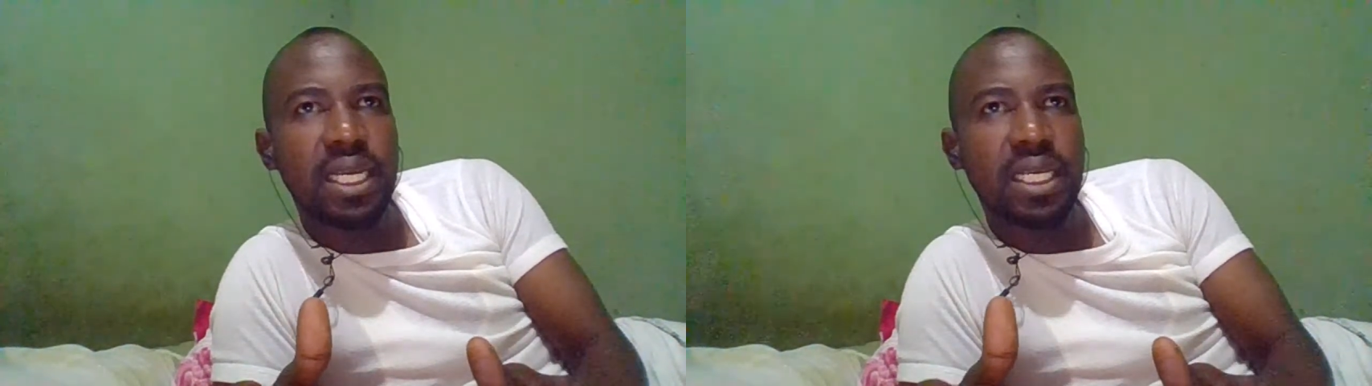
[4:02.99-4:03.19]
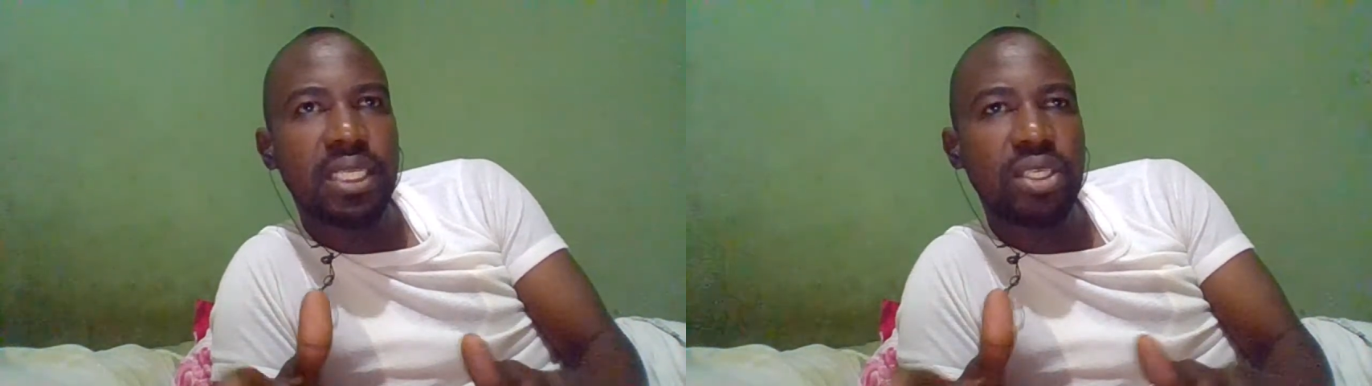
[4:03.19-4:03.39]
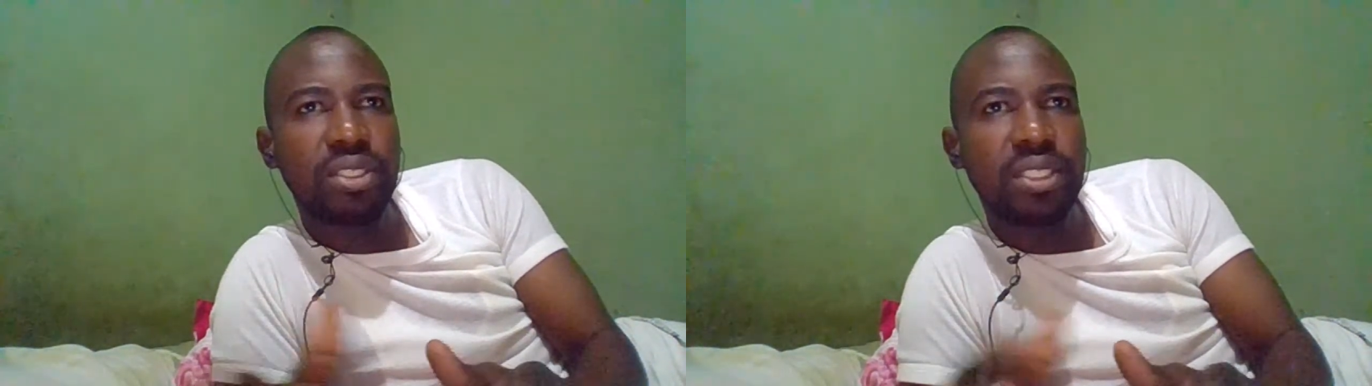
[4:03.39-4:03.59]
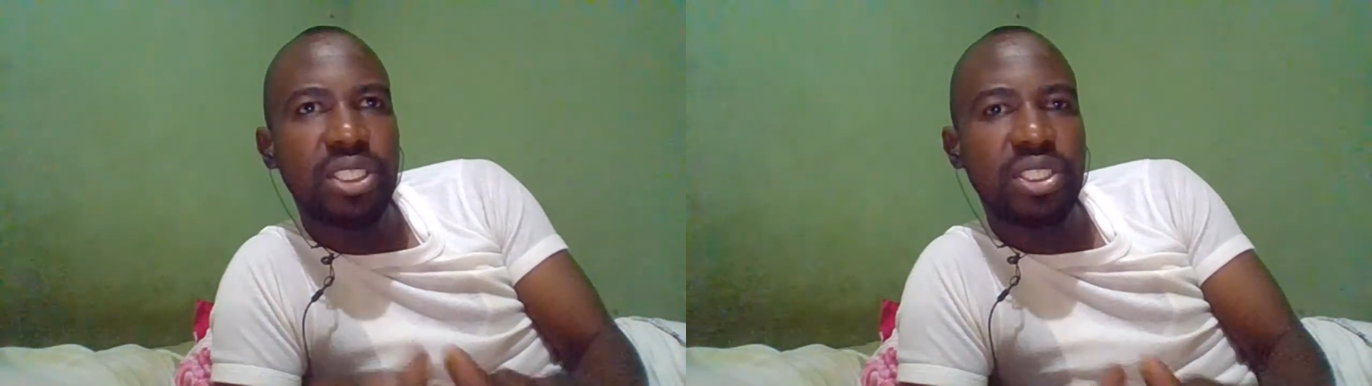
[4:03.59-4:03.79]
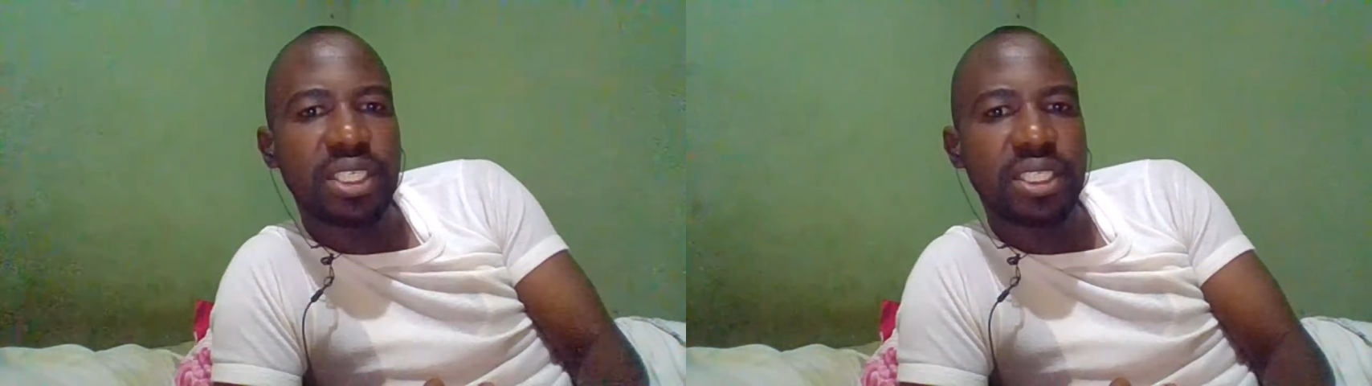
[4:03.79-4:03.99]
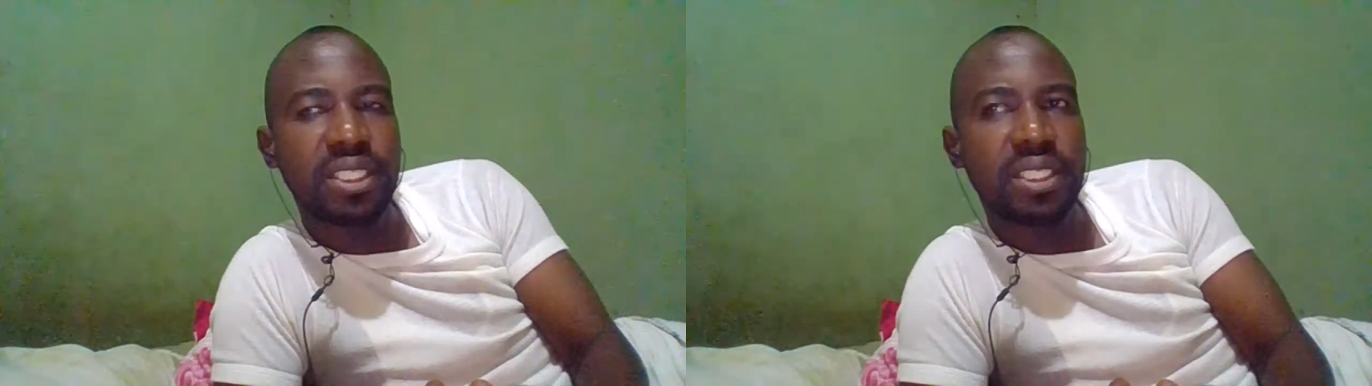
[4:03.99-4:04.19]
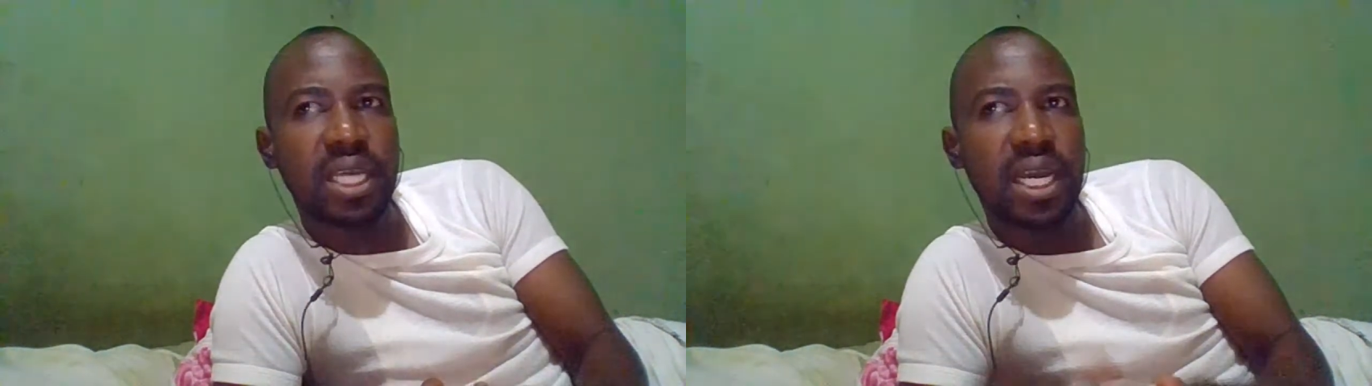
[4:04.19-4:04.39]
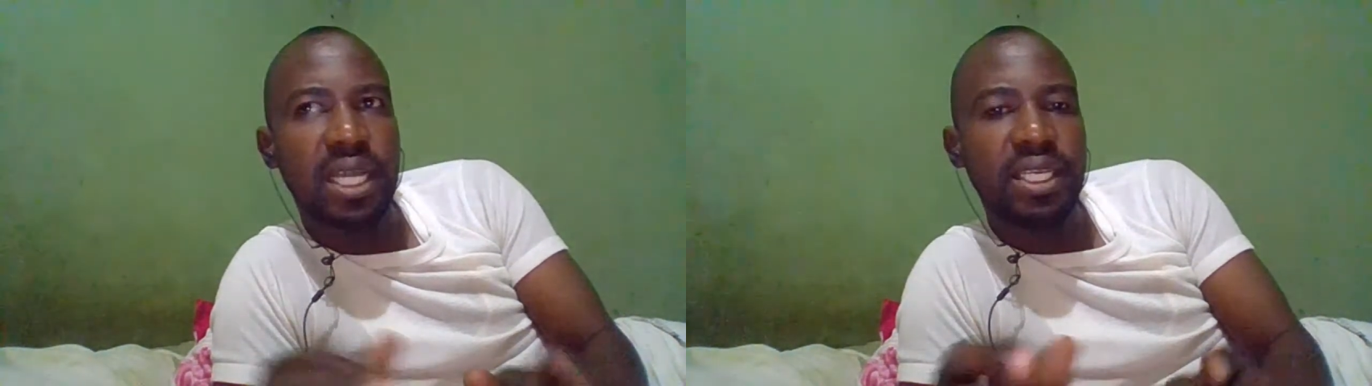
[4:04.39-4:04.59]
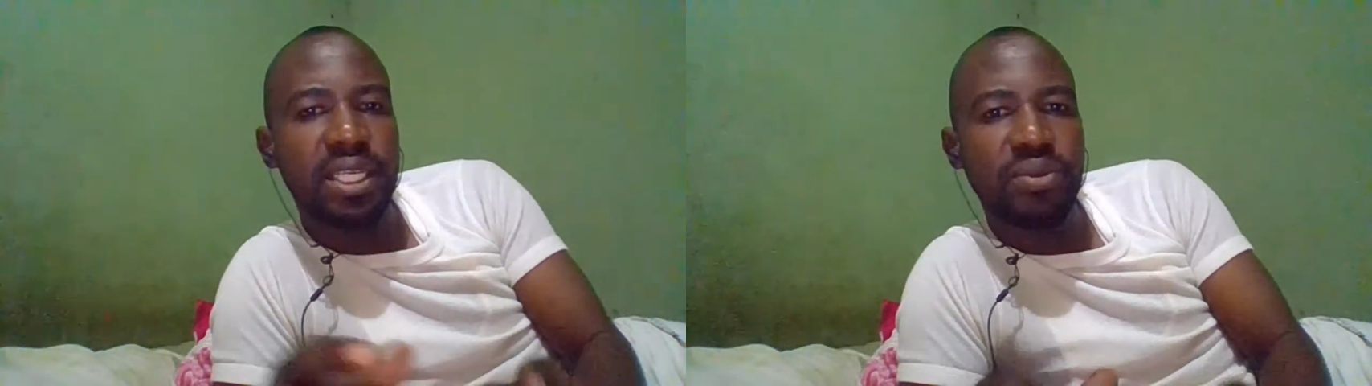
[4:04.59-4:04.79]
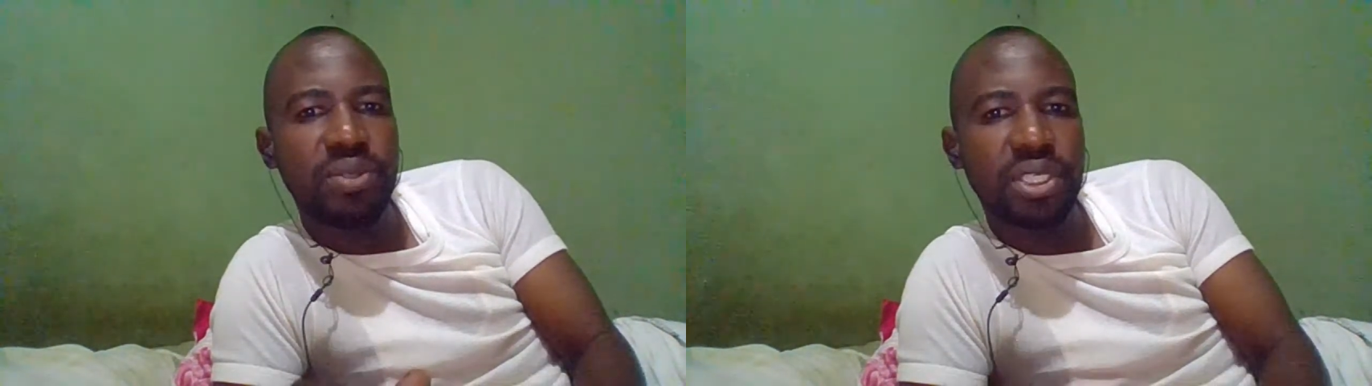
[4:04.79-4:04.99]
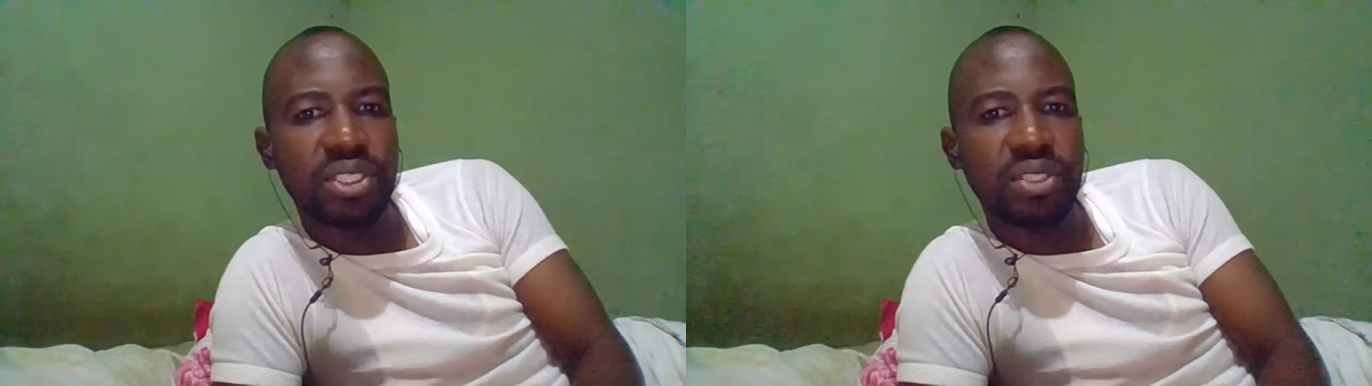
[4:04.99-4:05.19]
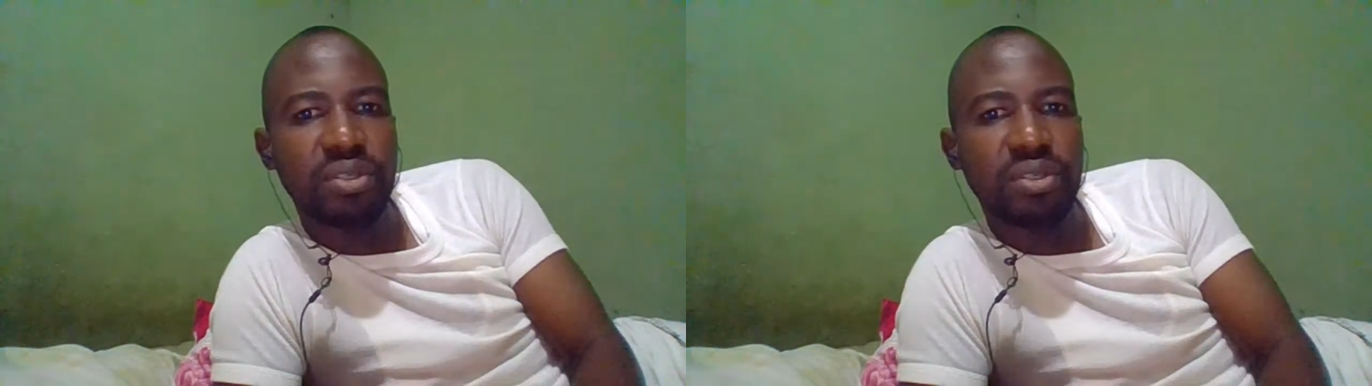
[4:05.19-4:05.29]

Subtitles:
And those teachers are the education